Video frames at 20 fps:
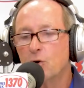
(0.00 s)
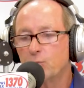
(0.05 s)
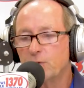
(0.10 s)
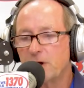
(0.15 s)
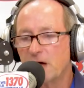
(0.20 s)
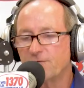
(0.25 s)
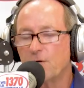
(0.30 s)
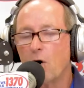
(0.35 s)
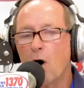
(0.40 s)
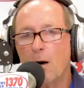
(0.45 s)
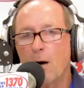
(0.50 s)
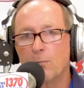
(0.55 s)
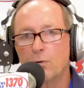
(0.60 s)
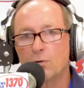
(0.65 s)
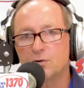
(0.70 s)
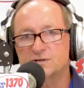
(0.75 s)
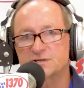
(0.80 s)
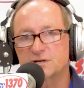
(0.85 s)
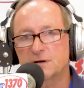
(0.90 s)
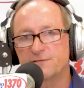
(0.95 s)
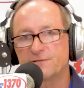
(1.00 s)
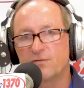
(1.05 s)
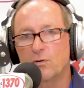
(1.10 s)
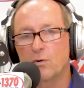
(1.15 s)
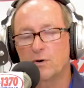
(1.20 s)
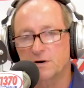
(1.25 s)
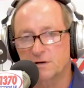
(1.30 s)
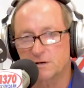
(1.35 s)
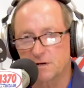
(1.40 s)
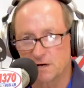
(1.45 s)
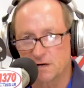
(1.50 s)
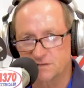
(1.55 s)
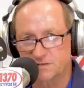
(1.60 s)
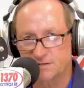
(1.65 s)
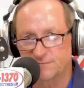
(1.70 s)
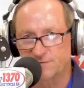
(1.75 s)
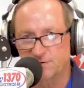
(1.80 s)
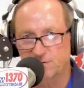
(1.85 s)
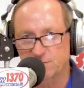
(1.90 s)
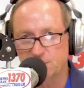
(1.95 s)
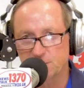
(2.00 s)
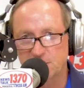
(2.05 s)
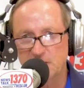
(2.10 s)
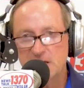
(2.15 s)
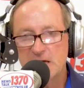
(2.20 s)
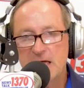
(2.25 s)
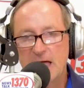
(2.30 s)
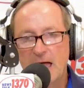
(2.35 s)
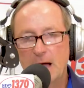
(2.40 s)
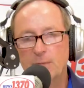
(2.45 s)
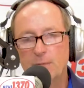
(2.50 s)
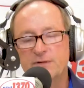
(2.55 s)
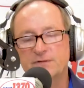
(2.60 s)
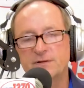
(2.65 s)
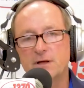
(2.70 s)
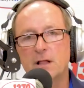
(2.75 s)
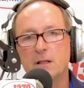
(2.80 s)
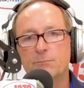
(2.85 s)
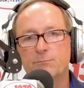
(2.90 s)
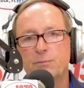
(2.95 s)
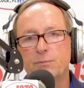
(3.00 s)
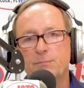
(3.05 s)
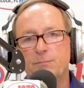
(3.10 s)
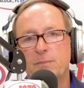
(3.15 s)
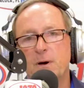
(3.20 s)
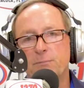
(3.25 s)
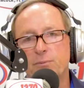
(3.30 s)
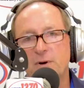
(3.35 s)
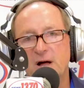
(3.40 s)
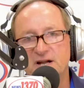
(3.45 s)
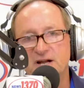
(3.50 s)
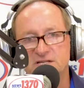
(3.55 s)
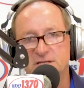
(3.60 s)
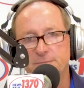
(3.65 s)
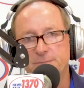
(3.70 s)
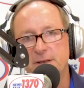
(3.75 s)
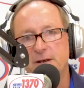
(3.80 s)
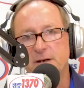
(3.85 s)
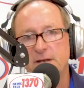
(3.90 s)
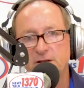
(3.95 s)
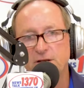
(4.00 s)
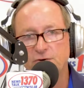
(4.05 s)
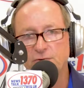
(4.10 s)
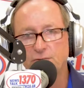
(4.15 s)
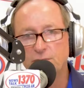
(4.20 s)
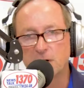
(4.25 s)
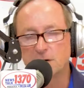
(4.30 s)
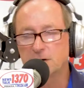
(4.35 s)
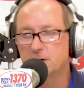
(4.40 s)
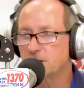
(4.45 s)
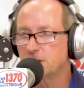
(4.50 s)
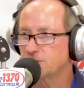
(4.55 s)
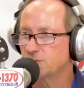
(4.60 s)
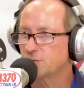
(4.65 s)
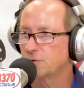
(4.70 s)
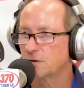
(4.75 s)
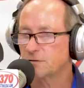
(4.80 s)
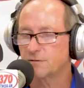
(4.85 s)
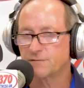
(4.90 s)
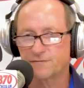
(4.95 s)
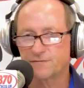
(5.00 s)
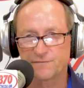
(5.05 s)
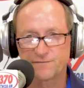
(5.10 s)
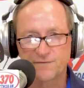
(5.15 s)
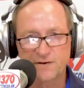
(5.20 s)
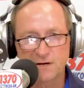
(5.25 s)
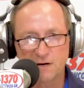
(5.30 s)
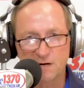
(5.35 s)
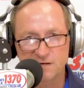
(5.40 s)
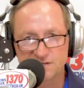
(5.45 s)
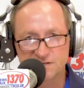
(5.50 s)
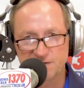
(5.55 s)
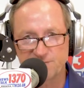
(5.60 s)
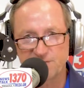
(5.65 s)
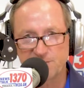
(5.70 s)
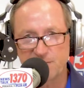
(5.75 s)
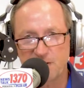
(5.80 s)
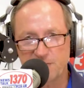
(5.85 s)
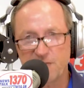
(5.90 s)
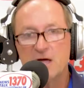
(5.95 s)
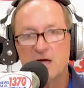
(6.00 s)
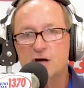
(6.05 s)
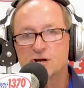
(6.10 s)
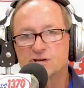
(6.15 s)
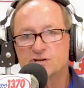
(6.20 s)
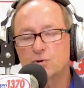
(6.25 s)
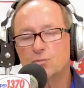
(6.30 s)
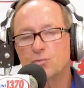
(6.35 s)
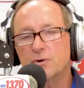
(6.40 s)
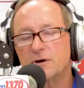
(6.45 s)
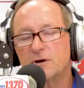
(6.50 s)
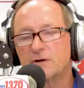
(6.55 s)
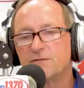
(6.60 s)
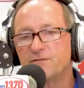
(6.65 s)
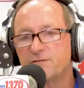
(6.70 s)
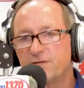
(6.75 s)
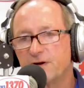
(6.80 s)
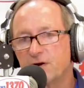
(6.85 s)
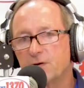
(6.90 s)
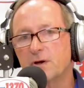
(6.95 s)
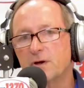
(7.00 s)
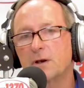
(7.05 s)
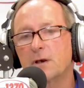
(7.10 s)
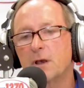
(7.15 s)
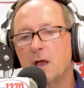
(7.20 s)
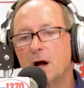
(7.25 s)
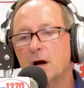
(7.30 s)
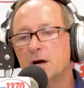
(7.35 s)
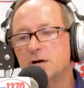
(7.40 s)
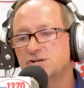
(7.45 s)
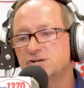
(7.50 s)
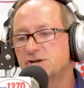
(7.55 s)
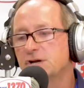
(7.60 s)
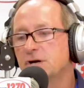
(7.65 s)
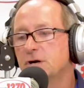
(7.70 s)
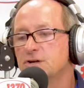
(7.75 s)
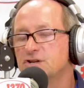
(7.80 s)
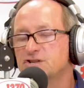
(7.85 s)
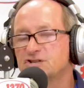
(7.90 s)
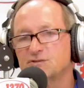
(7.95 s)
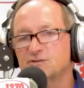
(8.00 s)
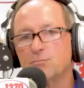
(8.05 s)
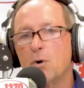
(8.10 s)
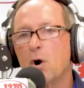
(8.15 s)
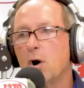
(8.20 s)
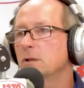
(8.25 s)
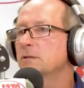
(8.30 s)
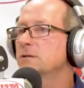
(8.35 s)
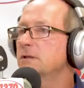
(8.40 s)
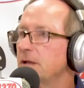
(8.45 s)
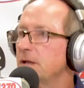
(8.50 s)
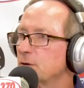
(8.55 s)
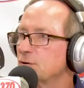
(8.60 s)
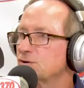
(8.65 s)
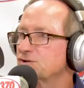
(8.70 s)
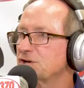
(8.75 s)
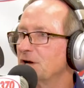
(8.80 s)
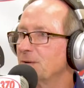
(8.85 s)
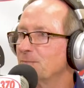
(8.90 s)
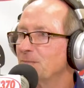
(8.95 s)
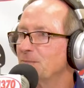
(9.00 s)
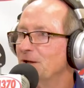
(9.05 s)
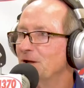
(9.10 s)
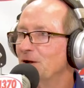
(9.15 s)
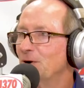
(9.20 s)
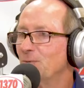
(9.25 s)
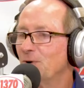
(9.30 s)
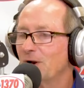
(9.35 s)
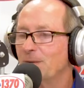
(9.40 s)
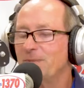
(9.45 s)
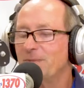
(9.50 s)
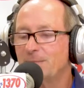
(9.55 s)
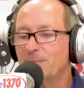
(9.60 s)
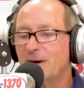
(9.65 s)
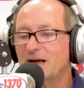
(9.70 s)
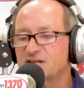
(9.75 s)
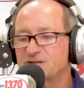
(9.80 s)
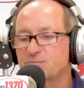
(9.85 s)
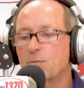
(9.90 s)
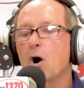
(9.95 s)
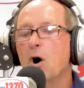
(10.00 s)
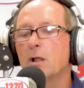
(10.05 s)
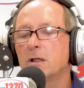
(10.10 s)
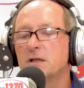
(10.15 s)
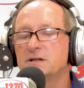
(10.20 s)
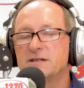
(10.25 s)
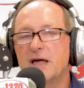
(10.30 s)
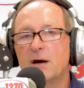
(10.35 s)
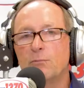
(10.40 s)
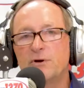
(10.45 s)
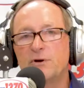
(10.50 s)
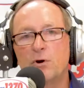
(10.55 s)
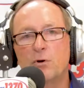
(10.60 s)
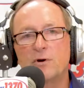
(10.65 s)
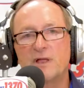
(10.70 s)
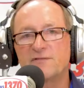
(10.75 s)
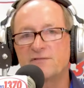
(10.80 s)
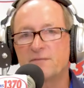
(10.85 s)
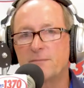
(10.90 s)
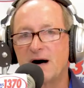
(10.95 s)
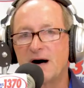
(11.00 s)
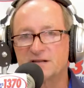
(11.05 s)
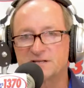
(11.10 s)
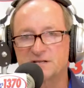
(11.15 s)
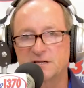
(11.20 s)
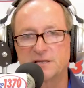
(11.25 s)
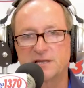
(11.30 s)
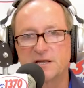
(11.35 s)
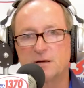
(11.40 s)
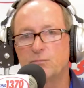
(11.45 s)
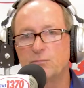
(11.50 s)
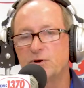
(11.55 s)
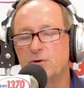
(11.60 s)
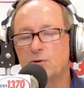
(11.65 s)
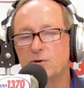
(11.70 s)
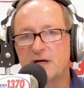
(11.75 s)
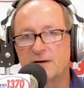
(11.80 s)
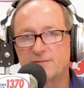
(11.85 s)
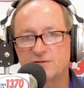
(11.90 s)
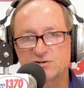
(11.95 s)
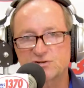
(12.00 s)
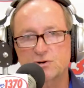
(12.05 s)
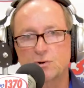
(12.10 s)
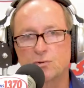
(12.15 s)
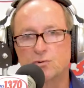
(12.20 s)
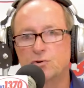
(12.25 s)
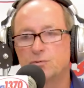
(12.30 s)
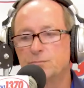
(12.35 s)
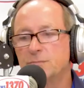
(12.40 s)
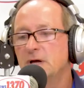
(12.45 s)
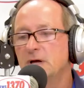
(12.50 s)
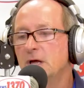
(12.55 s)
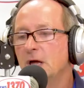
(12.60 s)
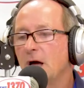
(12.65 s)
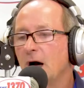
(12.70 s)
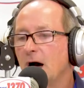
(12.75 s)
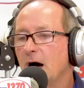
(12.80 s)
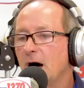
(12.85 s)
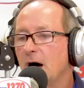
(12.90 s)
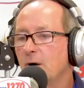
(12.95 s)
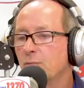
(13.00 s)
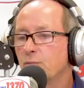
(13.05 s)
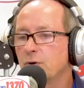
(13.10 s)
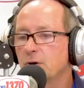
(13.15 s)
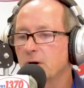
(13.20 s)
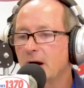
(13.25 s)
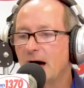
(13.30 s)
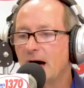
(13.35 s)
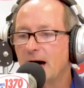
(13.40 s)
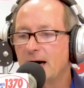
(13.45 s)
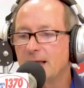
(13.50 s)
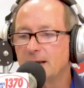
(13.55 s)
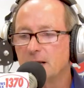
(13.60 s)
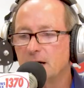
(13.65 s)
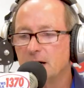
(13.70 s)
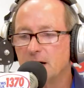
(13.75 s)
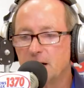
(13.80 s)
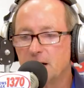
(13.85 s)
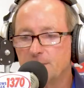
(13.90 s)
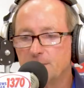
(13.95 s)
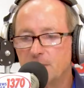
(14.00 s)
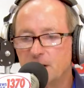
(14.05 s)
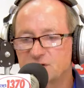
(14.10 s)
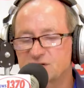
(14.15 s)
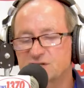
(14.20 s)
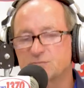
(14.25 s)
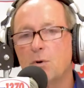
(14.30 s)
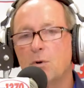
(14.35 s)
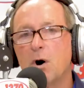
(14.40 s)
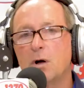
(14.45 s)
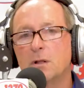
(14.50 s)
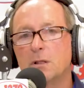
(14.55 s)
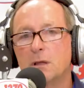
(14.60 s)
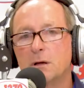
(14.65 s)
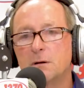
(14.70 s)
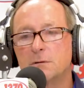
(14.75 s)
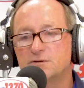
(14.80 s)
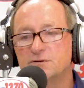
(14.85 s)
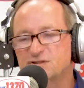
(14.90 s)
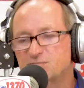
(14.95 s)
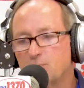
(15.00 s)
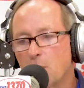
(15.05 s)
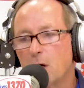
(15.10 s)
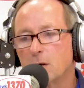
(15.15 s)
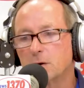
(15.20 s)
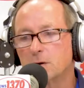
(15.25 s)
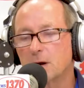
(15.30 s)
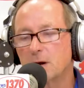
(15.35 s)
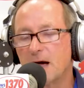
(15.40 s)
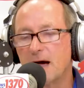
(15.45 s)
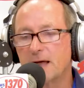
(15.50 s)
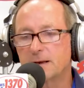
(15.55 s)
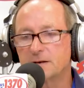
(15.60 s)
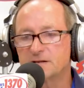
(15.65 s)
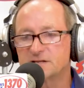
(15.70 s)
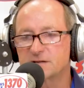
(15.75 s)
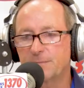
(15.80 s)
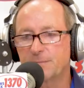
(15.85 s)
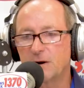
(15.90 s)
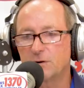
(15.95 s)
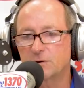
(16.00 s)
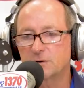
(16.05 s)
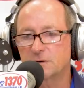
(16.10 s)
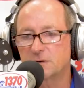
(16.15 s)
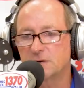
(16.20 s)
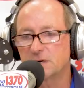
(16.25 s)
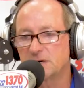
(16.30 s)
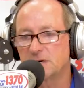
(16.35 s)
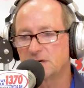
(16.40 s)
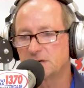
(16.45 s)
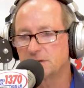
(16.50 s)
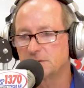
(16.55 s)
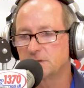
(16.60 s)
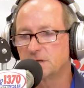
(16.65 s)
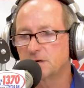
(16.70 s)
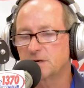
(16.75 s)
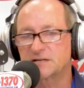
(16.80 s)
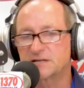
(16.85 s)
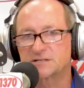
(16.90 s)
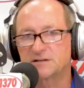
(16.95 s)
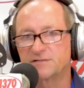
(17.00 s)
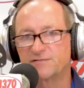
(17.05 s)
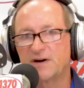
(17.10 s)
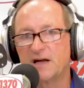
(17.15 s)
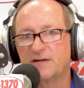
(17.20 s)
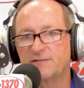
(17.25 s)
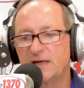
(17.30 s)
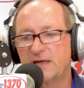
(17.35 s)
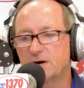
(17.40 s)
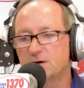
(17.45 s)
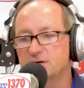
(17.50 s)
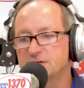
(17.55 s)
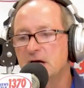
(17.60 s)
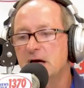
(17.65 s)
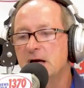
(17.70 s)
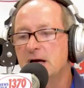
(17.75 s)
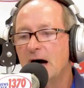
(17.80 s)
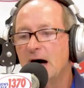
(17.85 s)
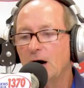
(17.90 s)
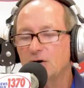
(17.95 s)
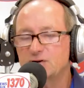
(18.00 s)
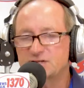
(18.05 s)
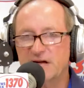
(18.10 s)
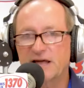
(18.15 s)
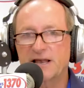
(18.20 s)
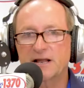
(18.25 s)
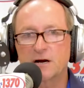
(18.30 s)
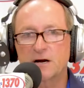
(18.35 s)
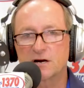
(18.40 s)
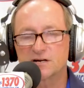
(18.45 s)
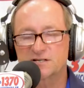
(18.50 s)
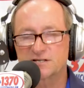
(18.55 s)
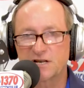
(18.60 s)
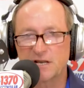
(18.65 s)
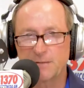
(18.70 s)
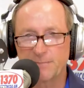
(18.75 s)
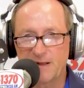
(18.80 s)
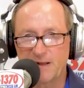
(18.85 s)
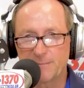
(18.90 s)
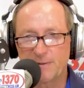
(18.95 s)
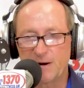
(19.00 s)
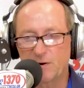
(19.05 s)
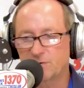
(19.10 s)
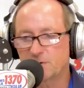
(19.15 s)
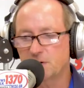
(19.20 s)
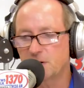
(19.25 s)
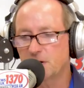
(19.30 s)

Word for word: we have almost 400 cars in inventory, and we sell approximately 200 to 250 cars every month. So we're a very large, small dealership. What I mean by small is that we don't have a mausoleum, we don't have a showroom. Uh, we're on um, a small, smaller lot. It's about uh, a little less than five acres outside of Car City by about